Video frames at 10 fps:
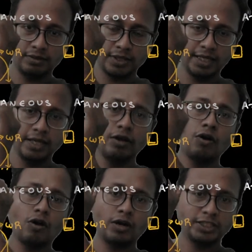okay,
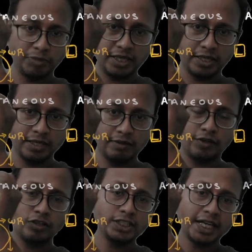or sphere,
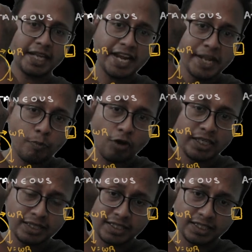velocity at any
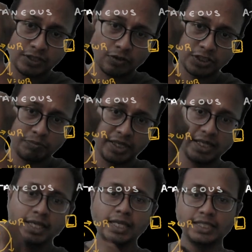point in this disk or sphere